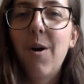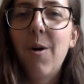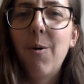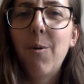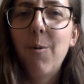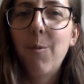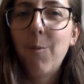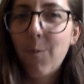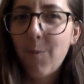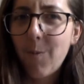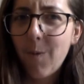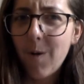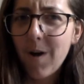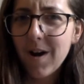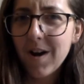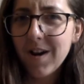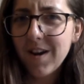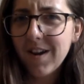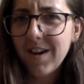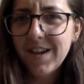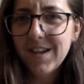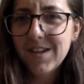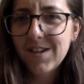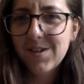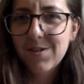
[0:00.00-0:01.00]
What
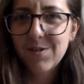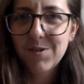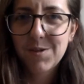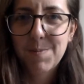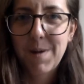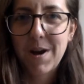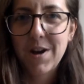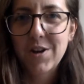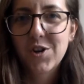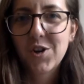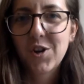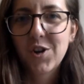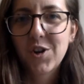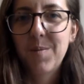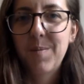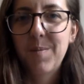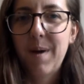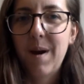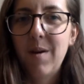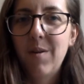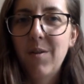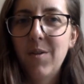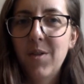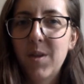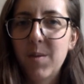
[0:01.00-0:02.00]
is so special
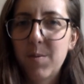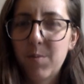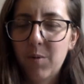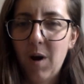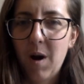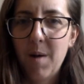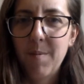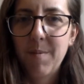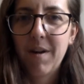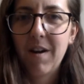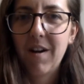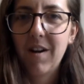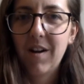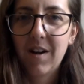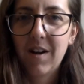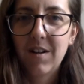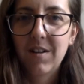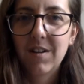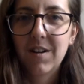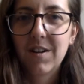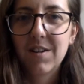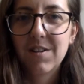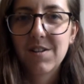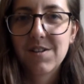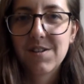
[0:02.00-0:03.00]
about the primary
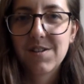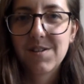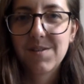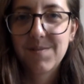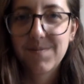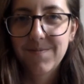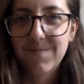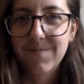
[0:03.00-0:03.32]
colors?